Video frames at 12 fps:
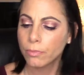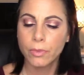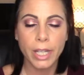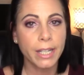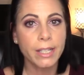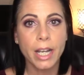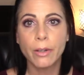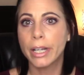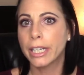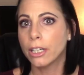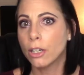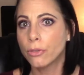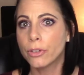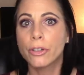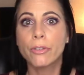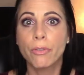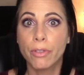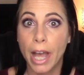That's how I get
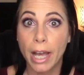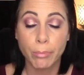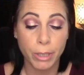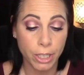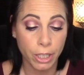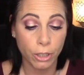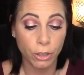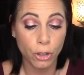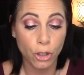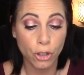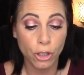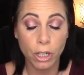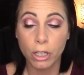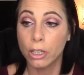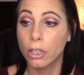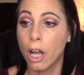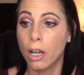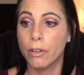over that particular
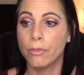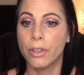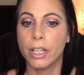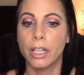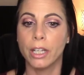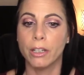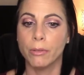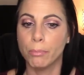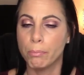struggle of the